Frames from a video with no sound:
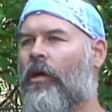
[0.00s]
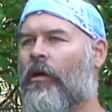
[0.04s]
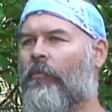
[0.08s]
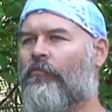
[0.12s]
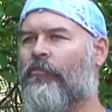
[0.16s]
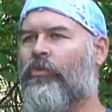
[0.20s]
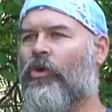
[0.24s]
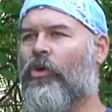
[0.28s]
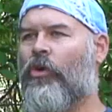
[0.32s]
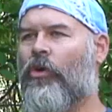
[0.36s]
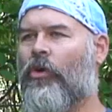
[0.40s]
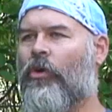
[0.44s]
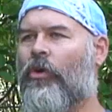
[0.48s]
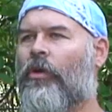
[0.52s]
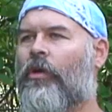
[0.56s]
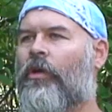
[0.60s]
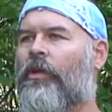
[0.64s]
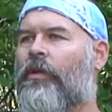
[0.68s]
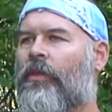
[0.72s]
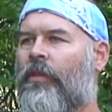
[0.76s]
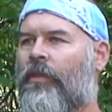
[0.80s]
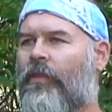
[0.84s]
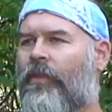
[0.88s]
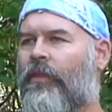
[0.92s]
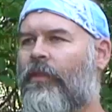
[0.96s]
per
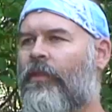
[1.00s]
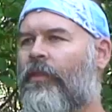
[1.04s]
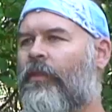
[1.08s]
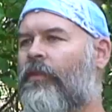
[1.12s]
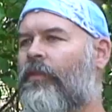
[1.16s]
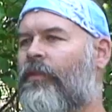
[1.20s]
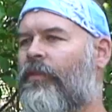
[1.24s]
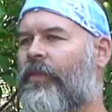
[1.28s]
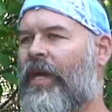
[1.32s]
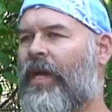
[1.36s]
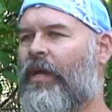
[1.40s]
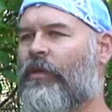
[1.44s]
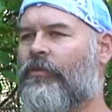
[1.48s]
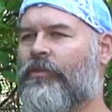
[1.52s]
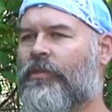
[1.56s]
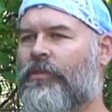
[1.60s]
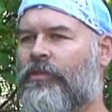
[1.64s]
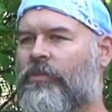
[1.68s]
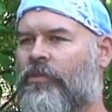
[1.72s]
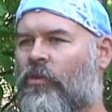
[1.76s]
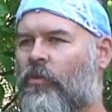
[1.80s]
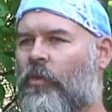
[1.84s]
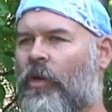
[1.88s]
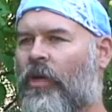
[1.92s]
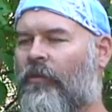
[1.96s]
1,000
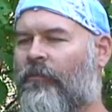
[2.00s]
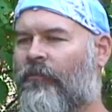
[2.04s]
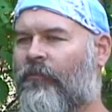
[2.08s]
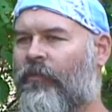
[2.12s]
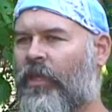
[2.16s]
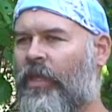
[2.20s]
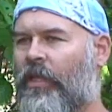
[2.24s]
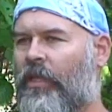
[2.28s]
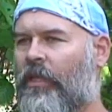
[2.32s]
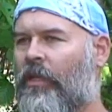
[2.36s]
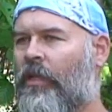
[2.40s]
square feet,